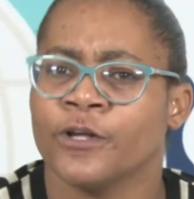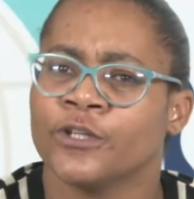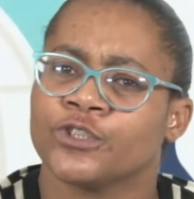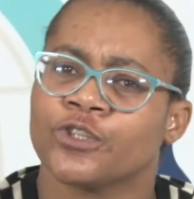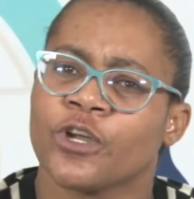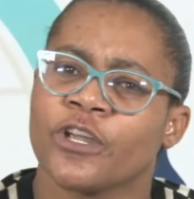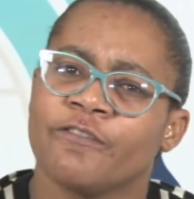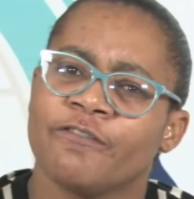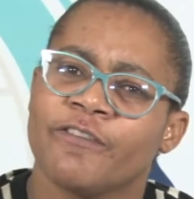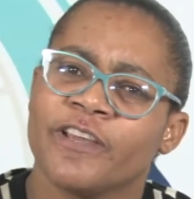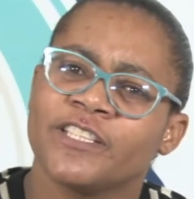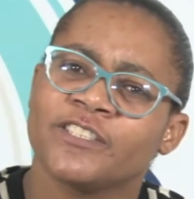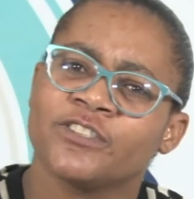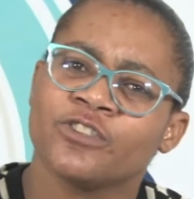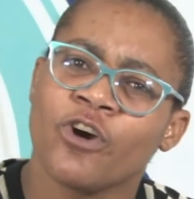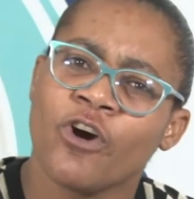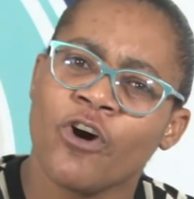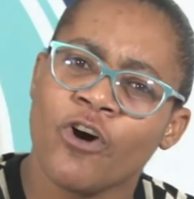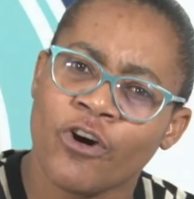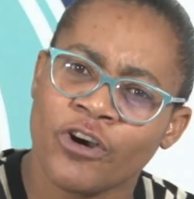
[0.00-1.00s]
So if there is
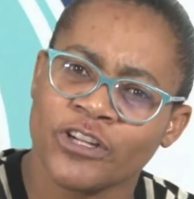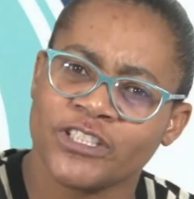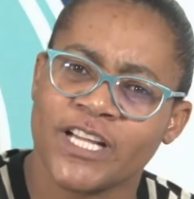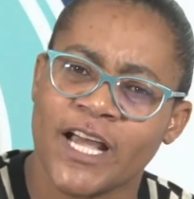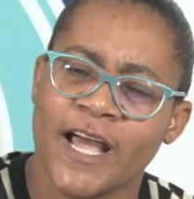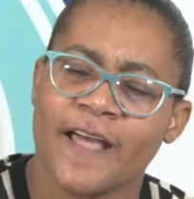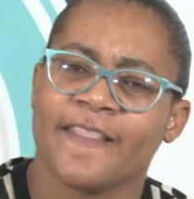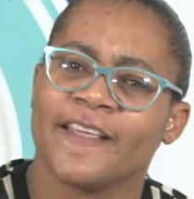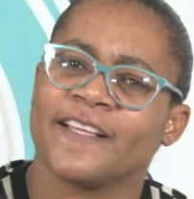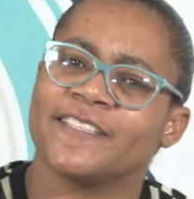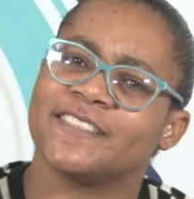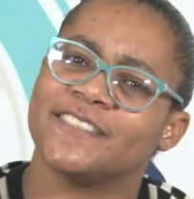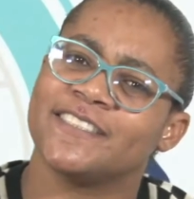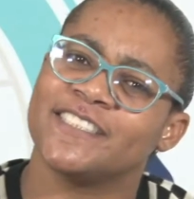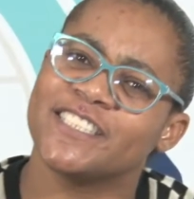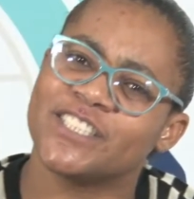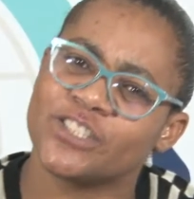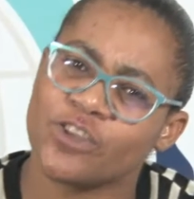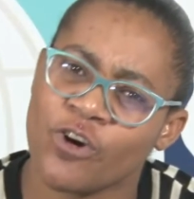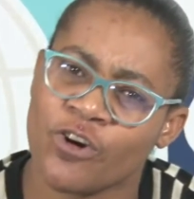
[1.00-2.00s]
no order, there is
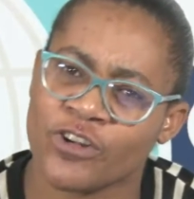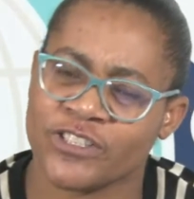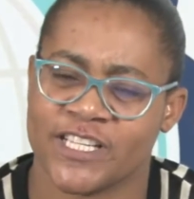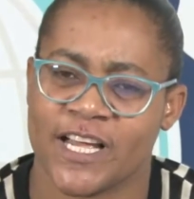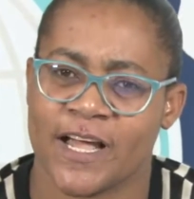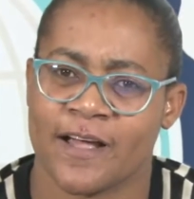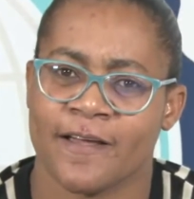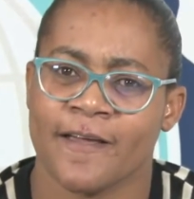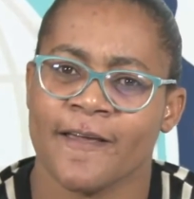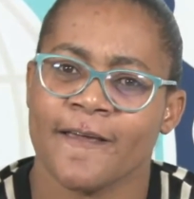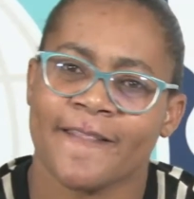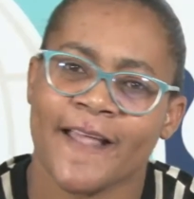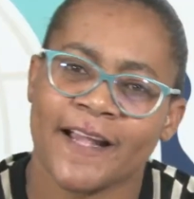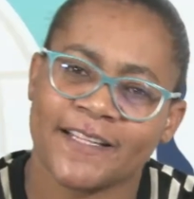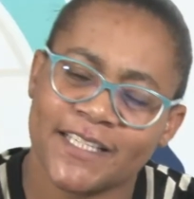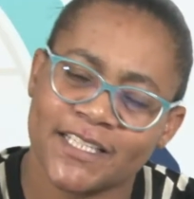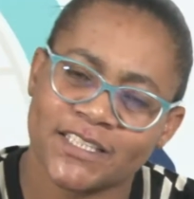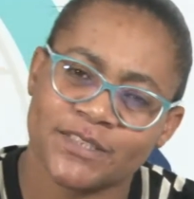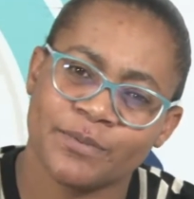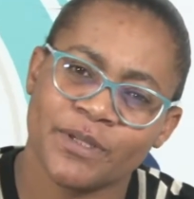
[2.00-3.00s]
disorder that
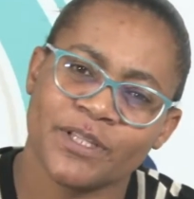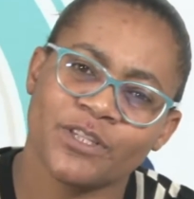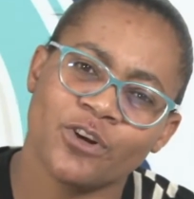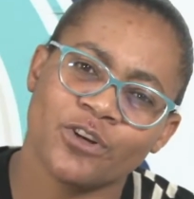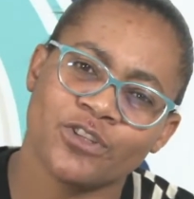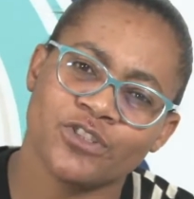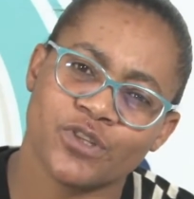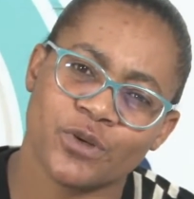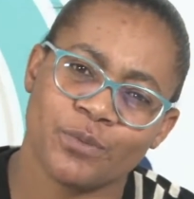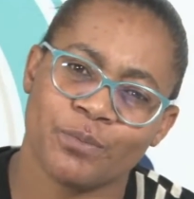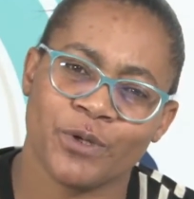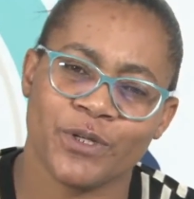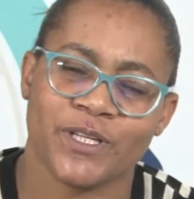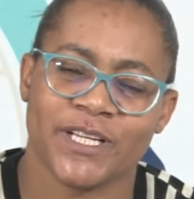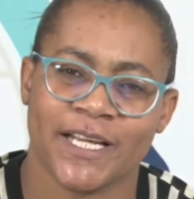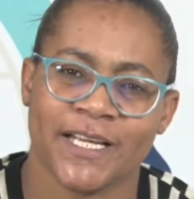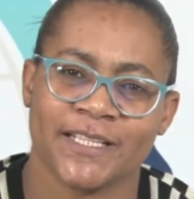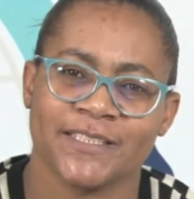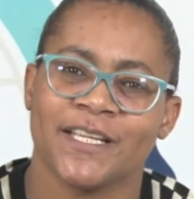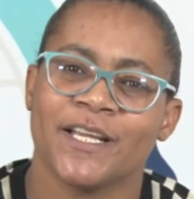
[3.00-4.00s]
has been
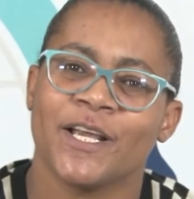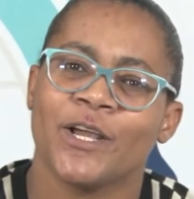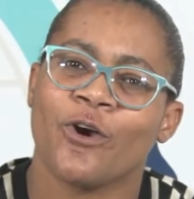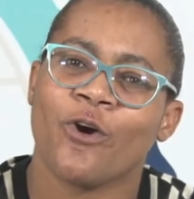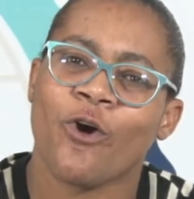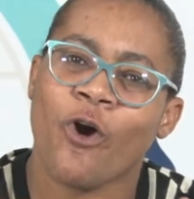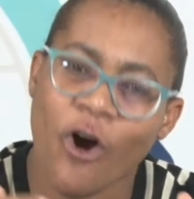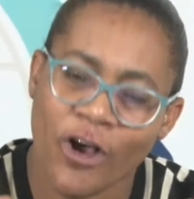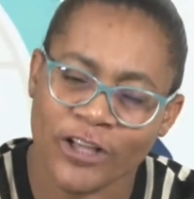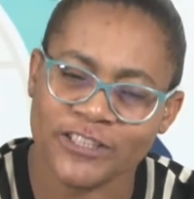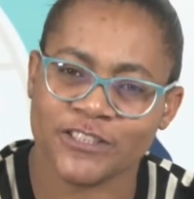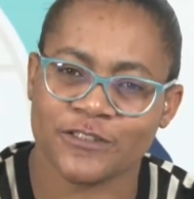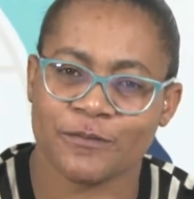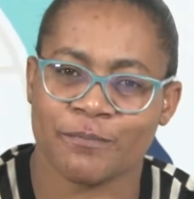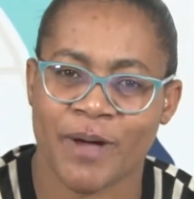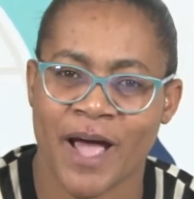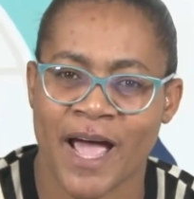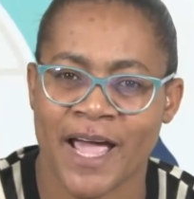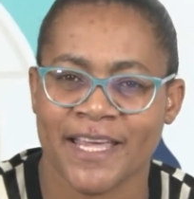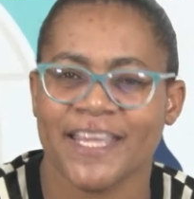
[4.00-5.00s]
contributed, caused
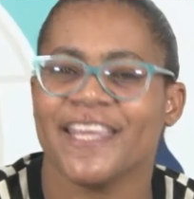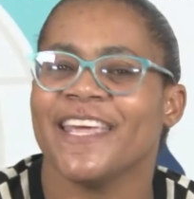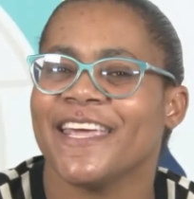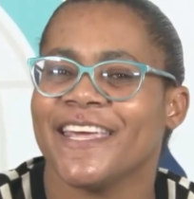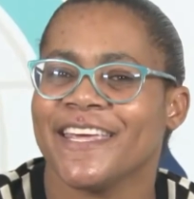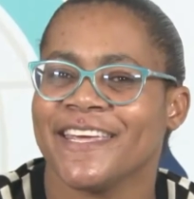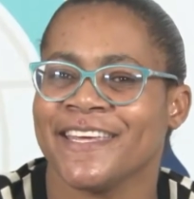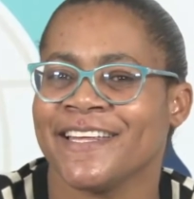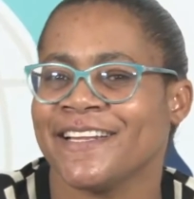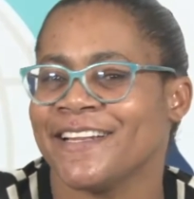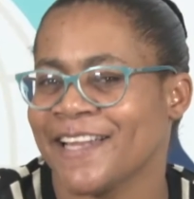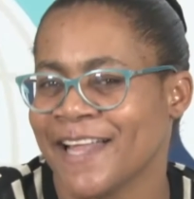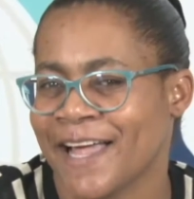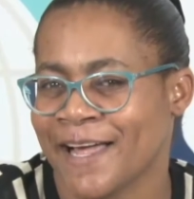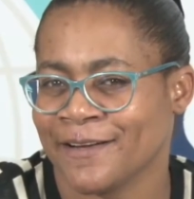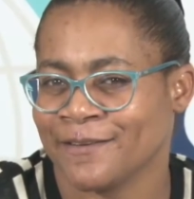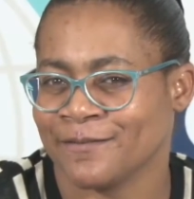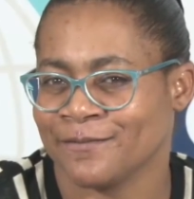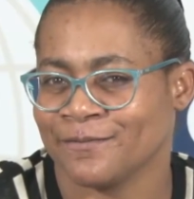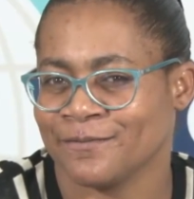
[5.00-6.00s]
by Hitler,
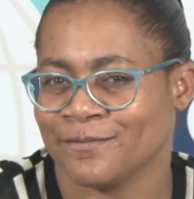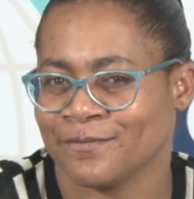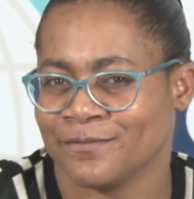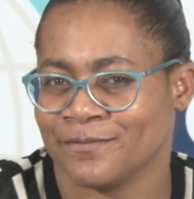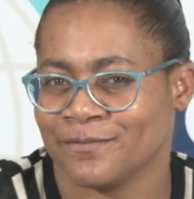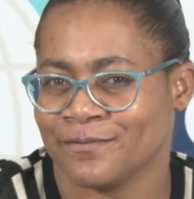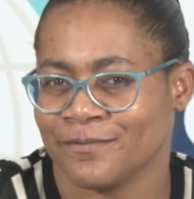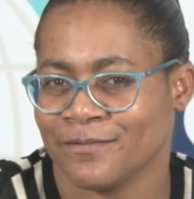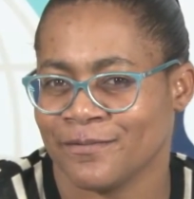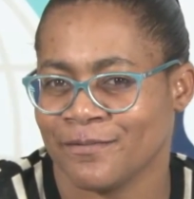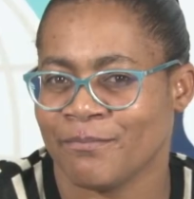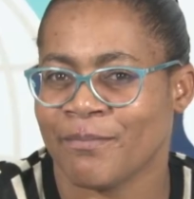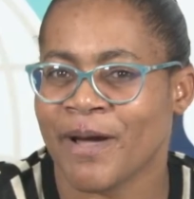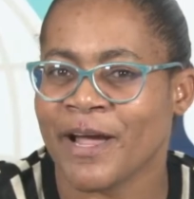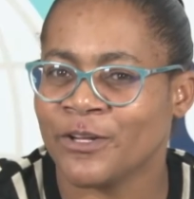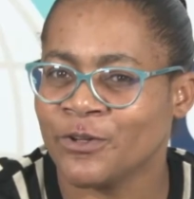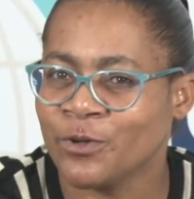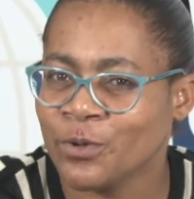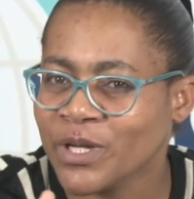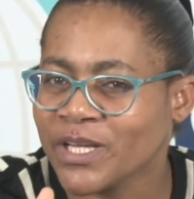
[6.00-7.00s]

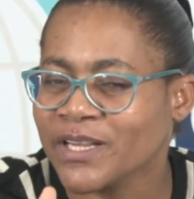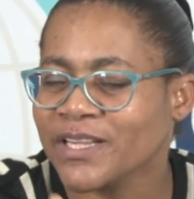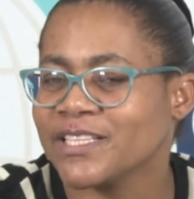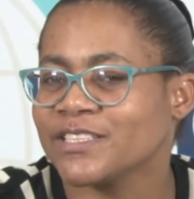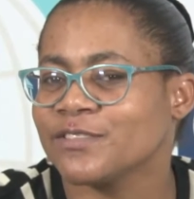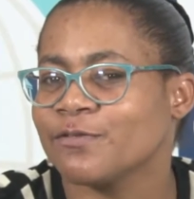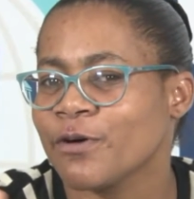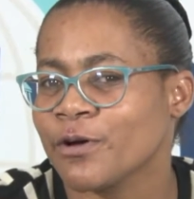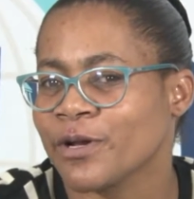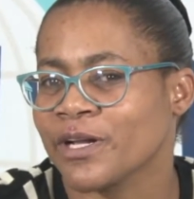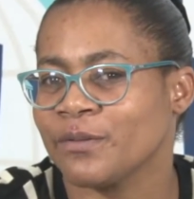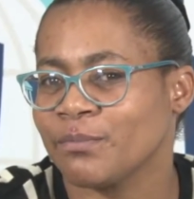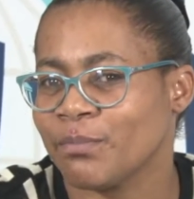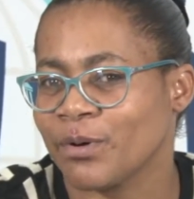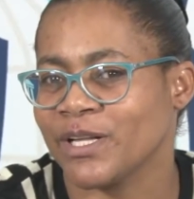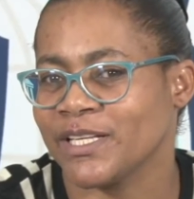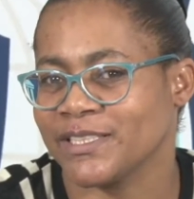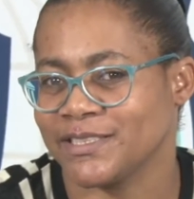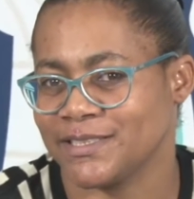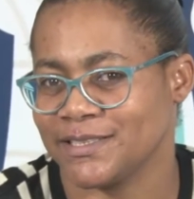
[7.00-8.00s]
by doing these foreign
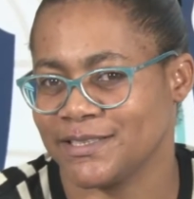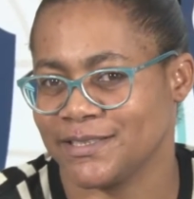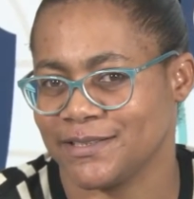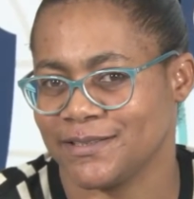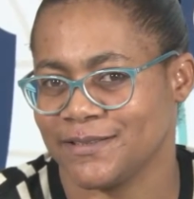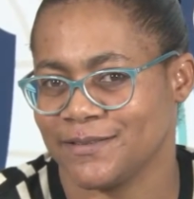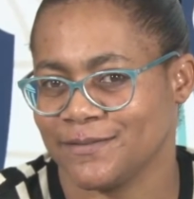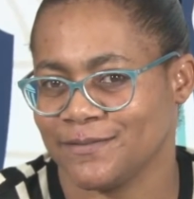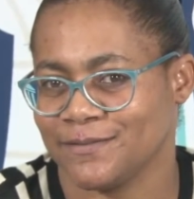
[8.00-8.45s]
policies.